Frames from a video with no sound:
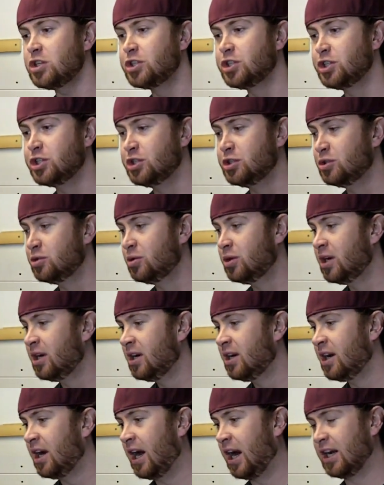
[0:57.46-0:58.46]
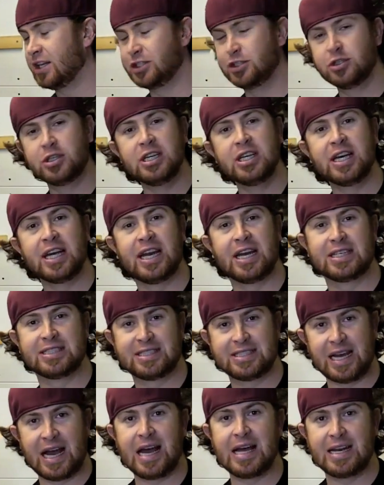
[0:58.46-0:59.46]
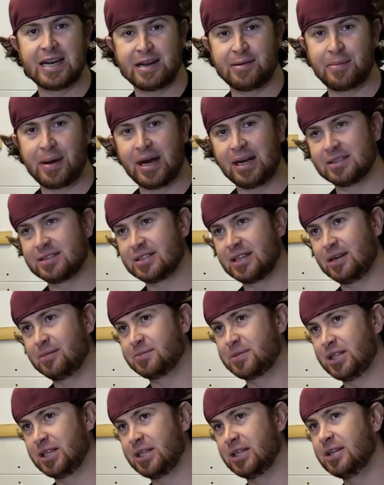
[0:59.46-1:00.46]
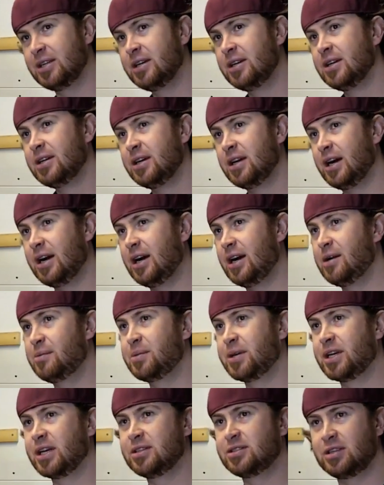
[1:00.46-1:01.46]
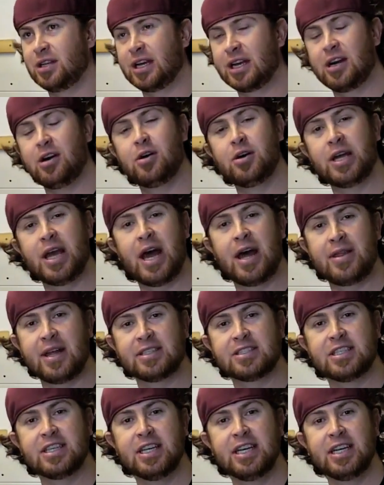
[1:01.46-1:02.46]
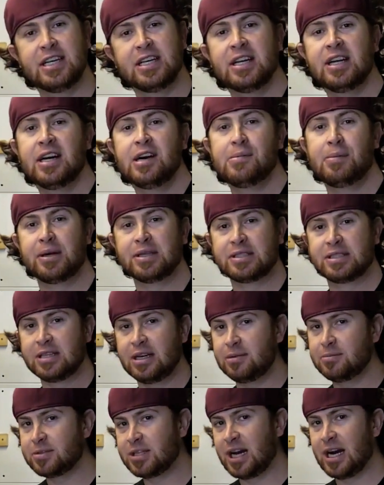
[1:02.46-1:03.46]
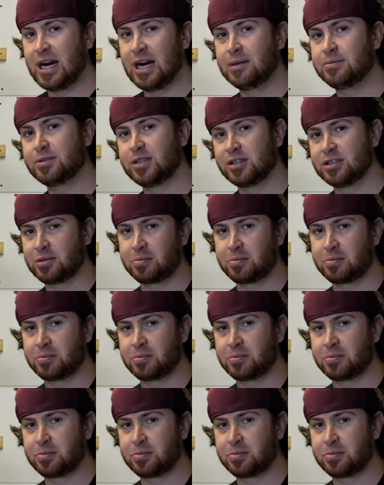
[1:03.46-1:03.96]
you can get excited about something because you're like, oh yeah, that's neat, but sometimes